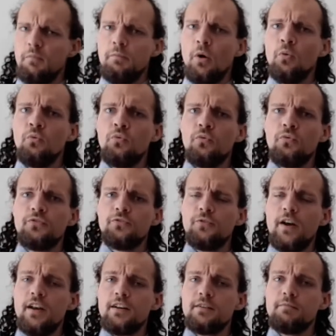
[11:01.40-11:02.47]
both
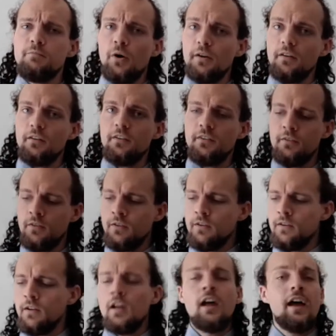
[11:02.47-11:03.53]
trained models,
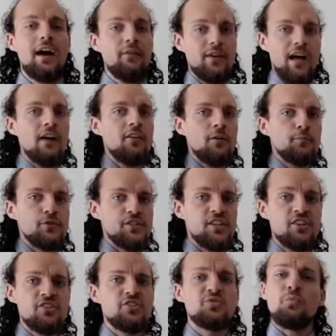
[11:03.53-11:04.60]
and we have our
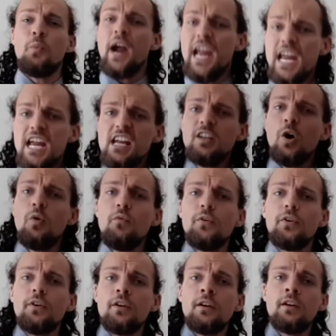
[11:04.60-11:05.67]
precisions way
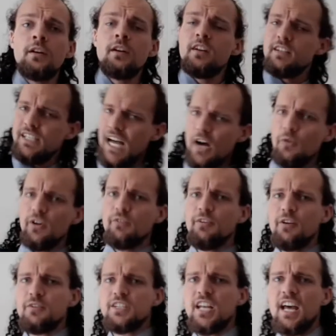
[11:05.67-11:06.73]
lower, down
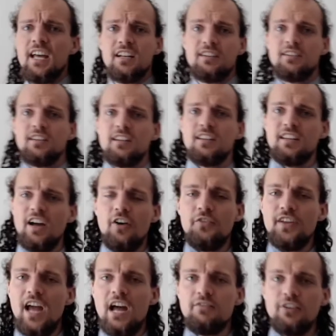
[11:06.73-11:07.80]
around 10 on
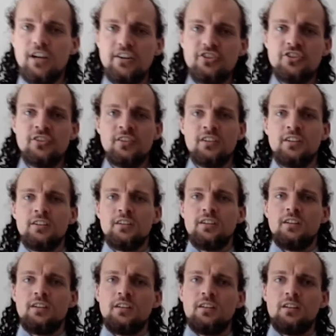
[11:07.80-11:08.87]
the average.
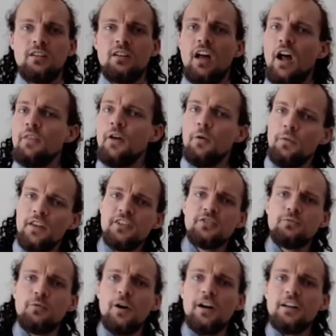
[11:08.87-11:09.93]
Now that's
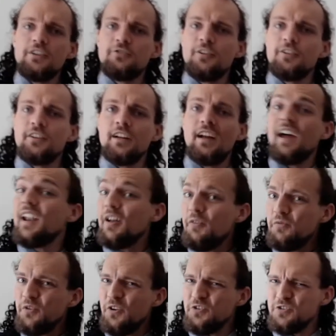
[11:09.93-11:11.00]
quite interesting, and I'll
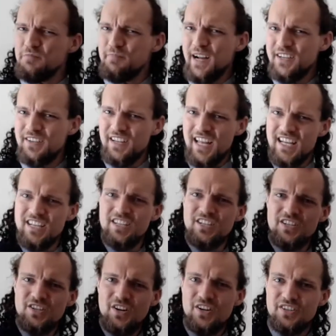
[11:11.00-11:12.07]
of course come back to that in the
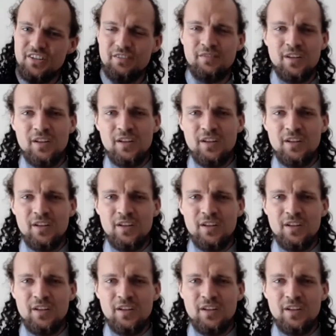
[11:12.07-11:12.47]
discussion.